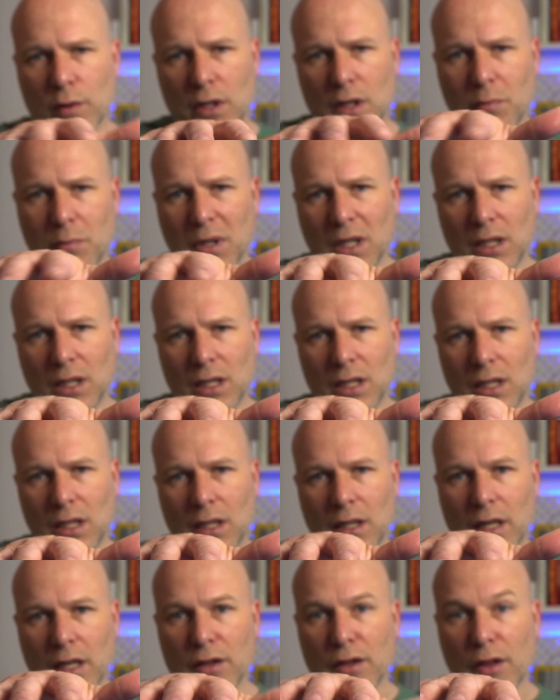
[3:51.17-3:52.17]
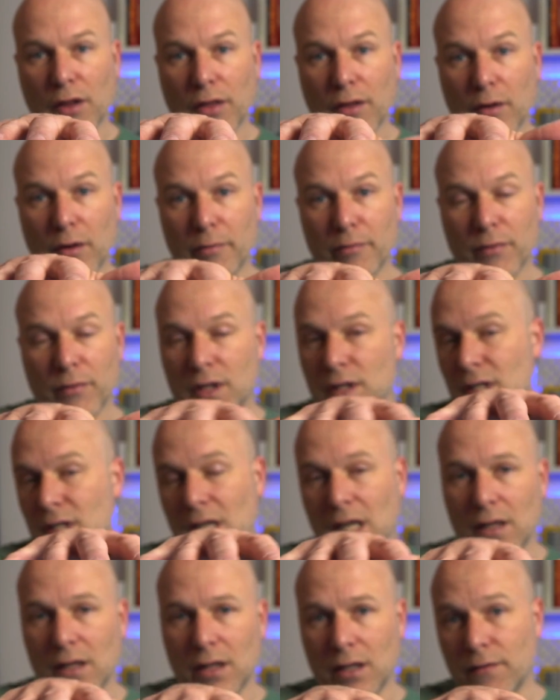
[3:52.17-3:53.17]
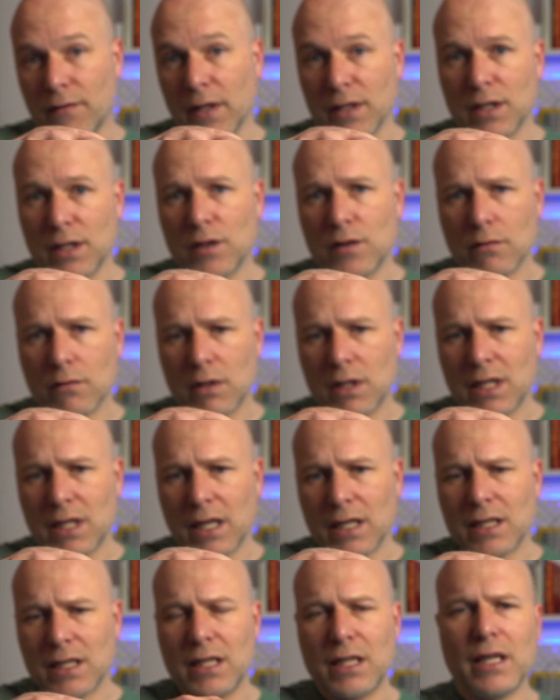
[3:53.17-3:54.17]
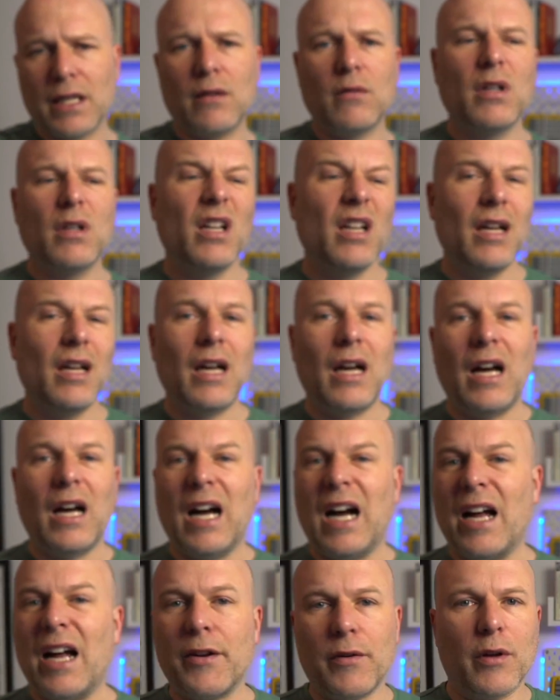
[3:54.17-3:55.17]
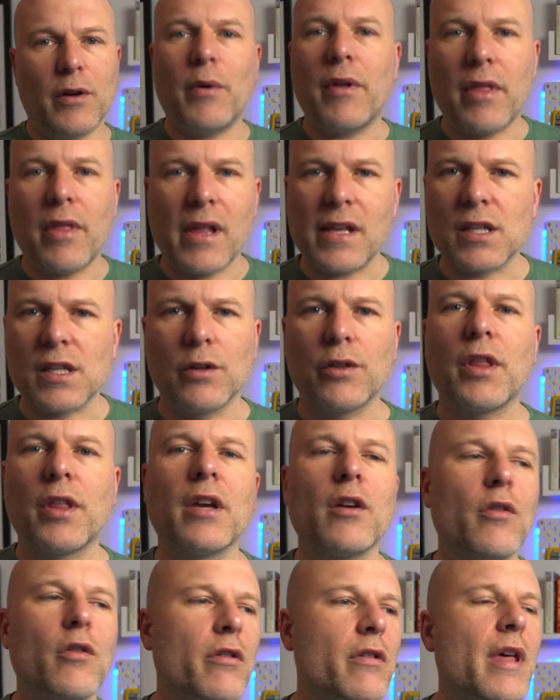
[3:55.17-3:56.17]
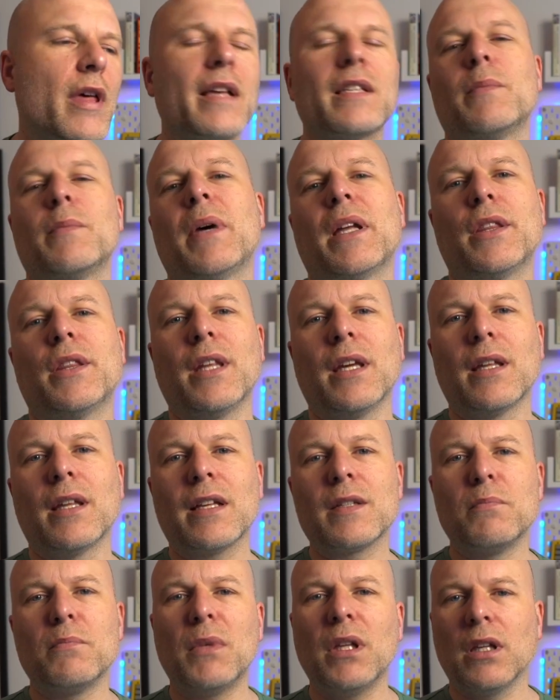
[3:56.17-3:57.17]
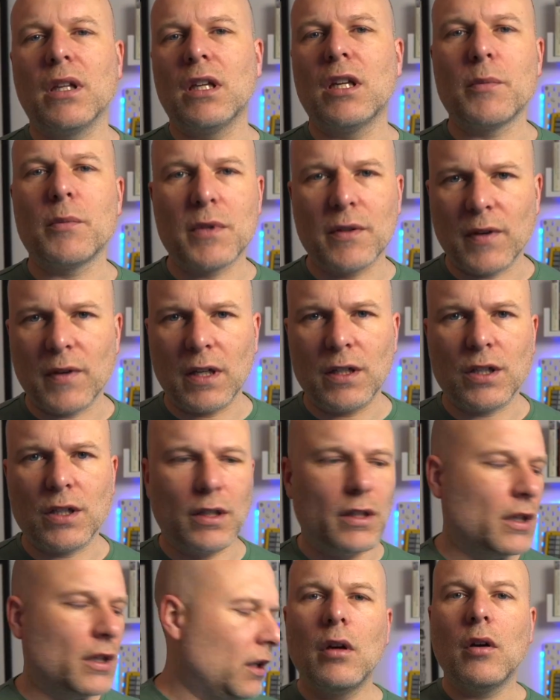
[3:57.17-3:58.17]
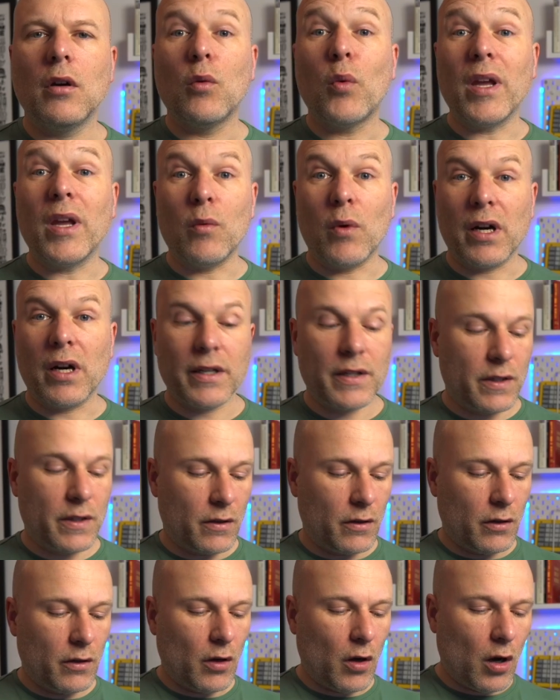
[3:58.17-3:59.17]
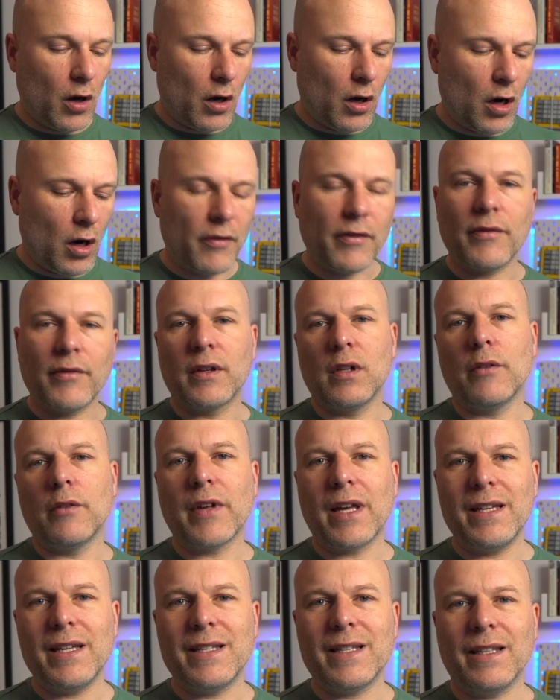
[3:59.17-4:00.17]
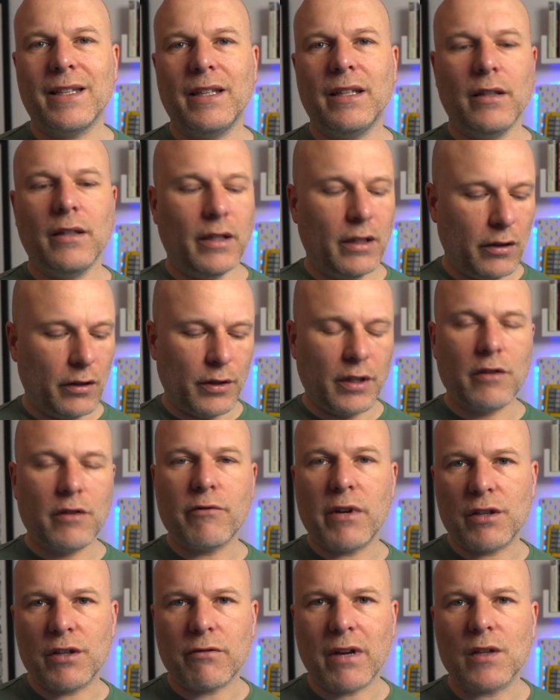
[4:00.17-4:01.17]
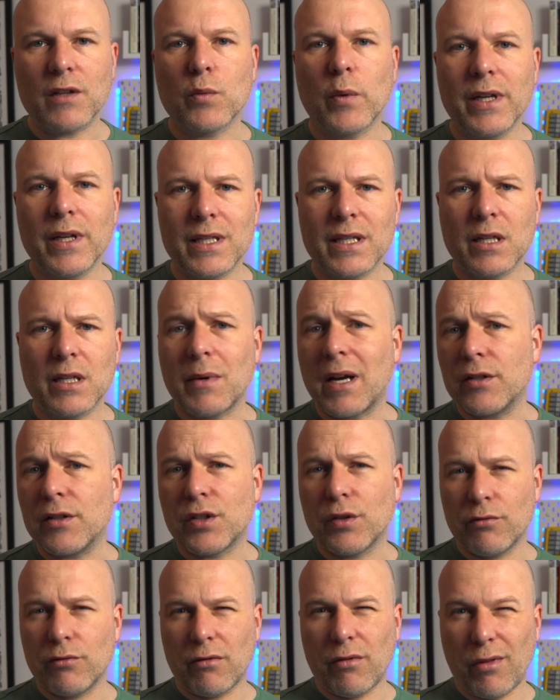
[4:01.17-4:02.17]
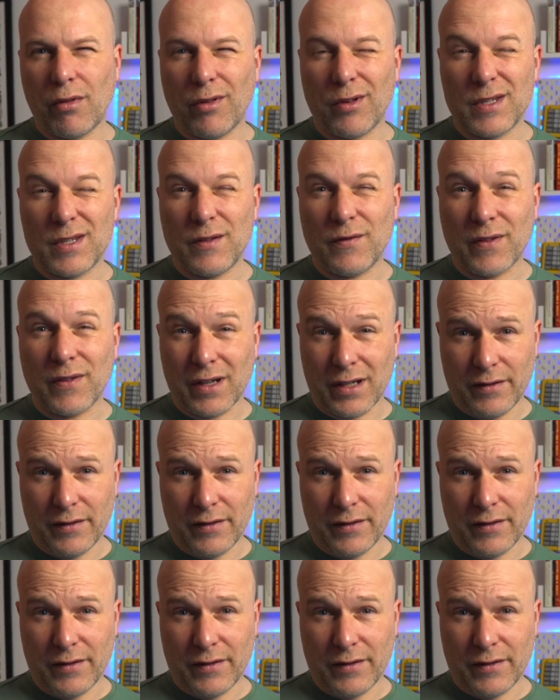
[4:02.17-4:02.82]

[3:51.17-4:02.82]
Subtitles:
the pinky and the thumb than, say, the Advantage 360. Now, I don't know whether that's a good thing or that's a bad thing, that's merely an observation. Weight-wise, half of a Glove80, including the wrist rest, weighs in about 235